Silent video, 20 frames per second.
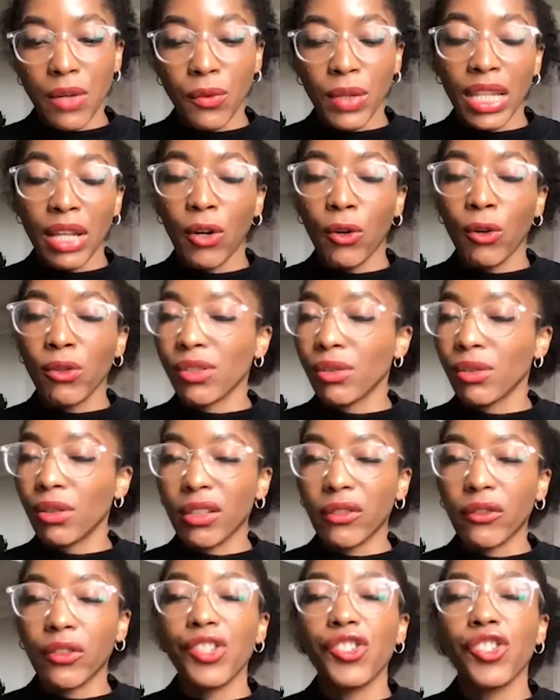when I also
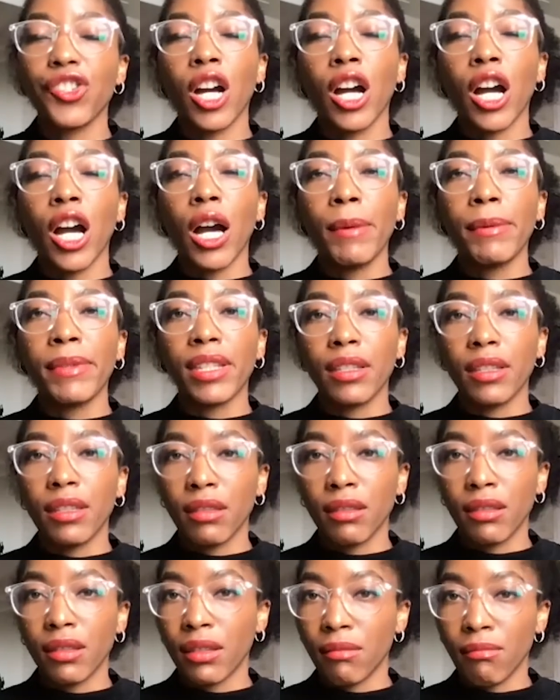looking for jobs
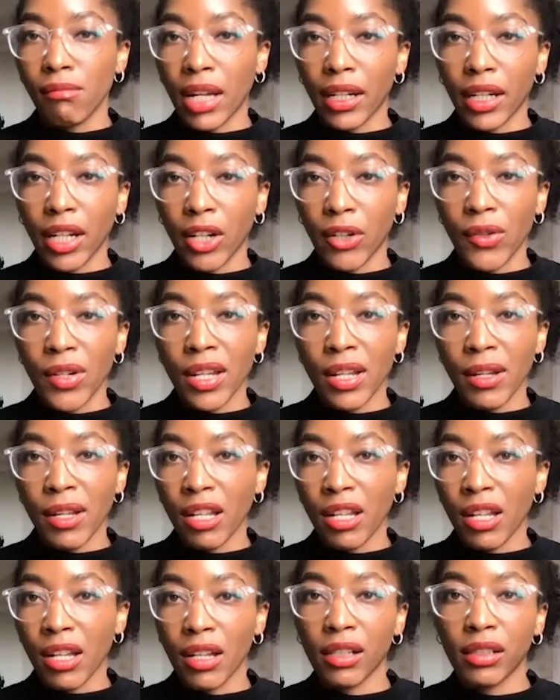in my
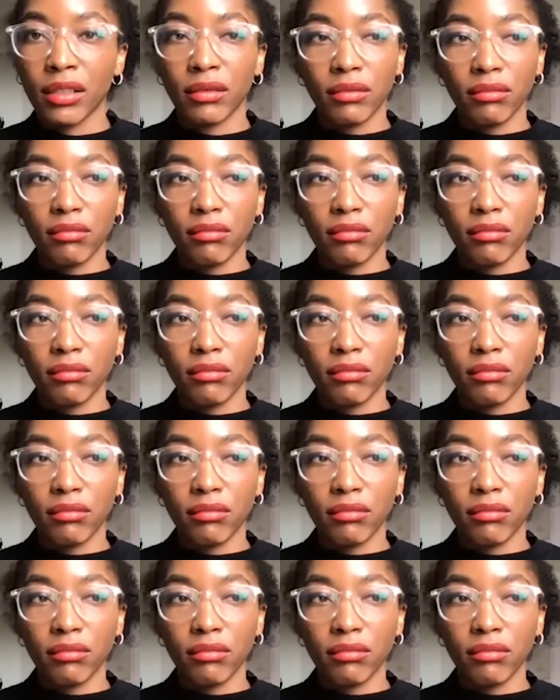career,